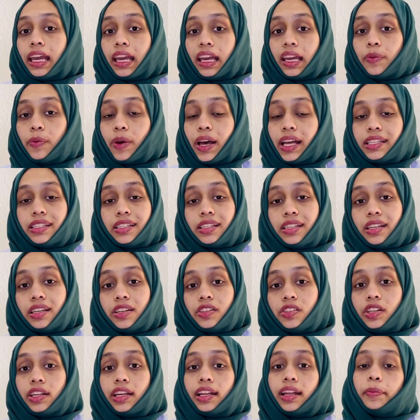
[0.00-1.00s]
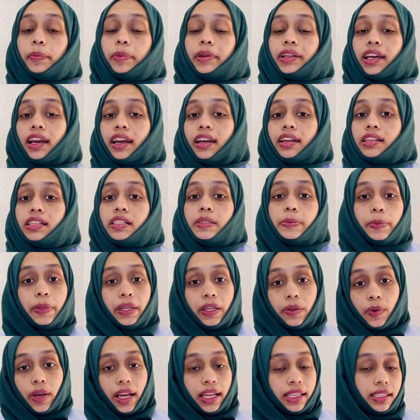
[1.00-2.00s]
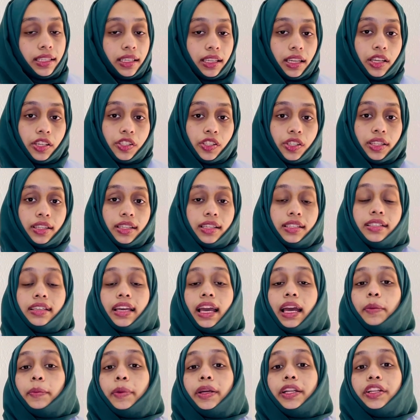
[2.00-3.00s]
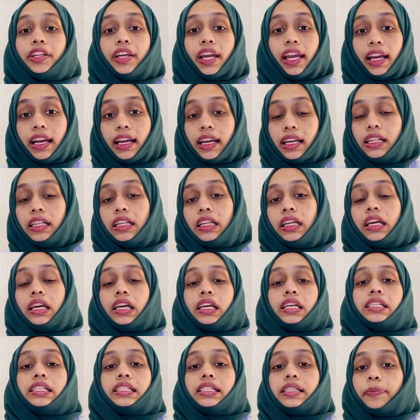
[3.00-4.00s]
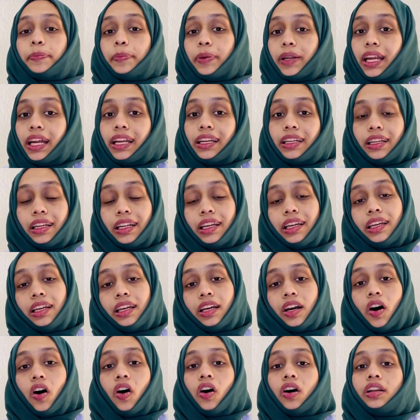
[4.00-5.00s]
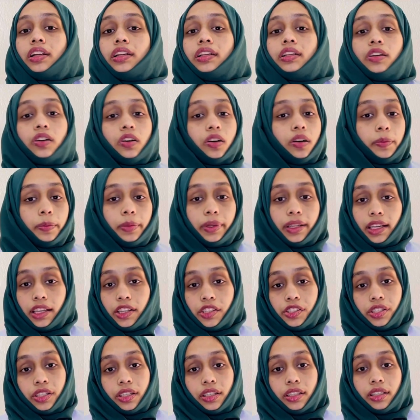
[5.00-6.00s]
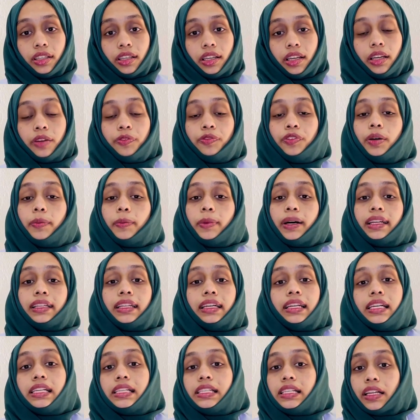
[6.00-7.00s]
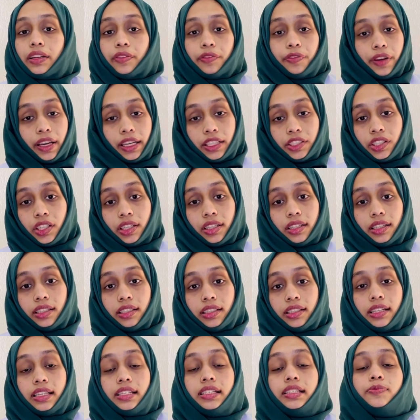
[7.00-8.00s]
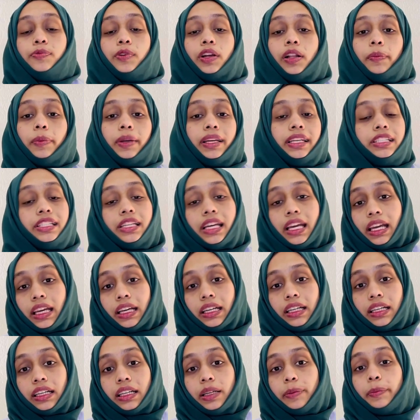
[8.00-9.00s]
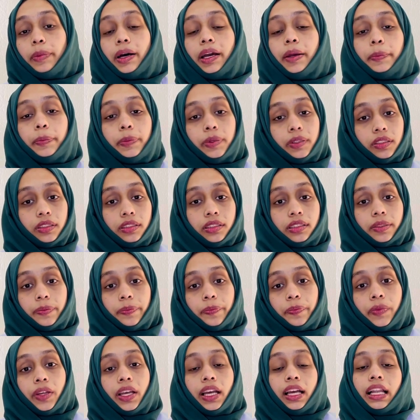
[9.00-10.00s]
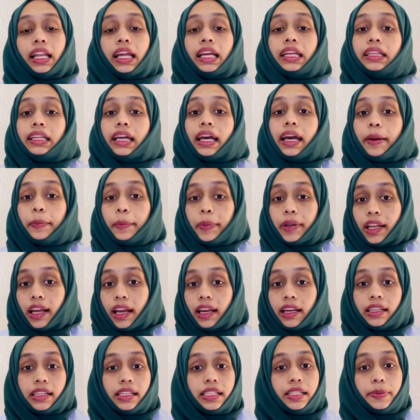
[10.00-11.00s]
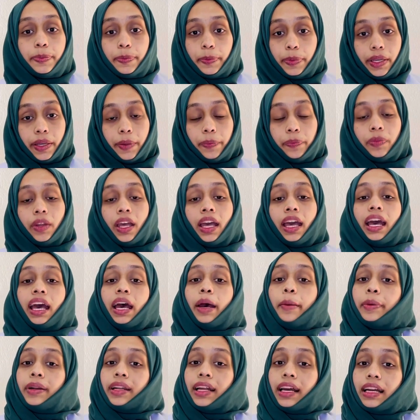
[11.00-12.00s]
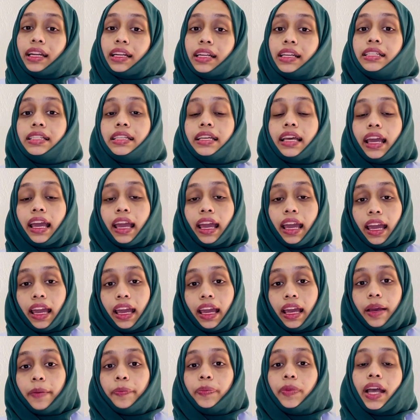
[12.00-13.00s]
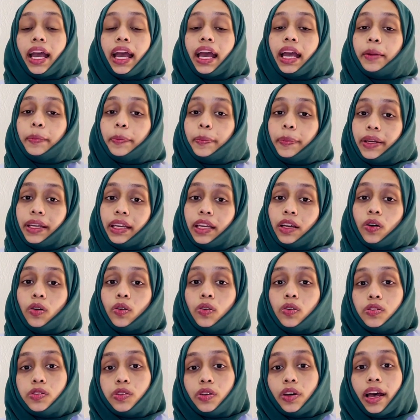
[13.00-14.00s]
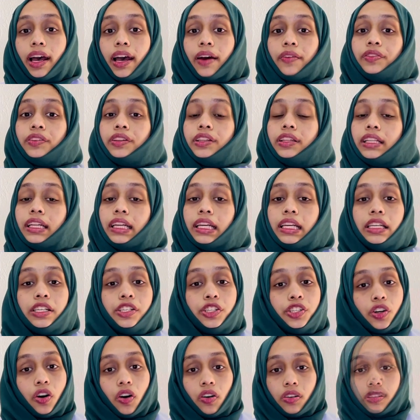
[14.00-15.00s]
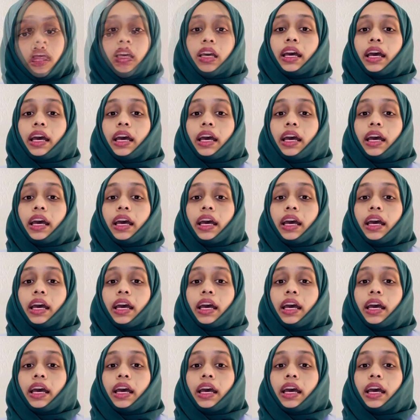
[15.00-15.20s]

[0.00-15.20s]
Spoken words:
A vaccination and hepatitis B vaccination. This can be taken separately or in combination. If the mother is infected, this will be taken by birth, like the hepatitis B. Hepatitis A and B also have 3 shots.